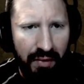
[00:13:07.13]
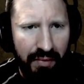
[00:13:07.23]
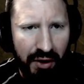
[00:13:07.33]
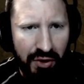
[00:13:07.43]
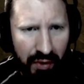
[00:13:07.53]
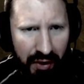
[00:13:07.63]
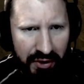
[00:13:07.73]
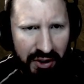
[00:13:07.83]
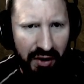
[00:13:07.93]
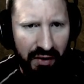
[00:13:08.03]
by
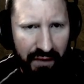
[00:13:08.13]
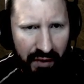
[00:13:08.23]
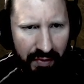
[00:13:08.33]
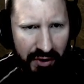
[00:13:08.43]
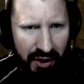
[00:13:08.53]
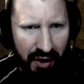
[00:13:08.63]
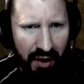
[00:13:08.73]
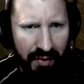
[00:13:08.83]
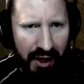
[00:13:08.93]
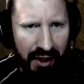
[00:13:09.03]
20% to 40%.
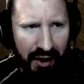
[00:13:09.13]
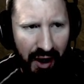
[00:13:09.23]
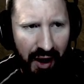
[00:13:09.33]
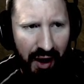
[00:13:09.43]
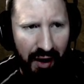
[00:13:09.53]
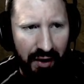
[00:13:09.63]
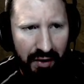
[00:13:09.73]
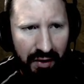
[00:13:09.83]
Oh my god!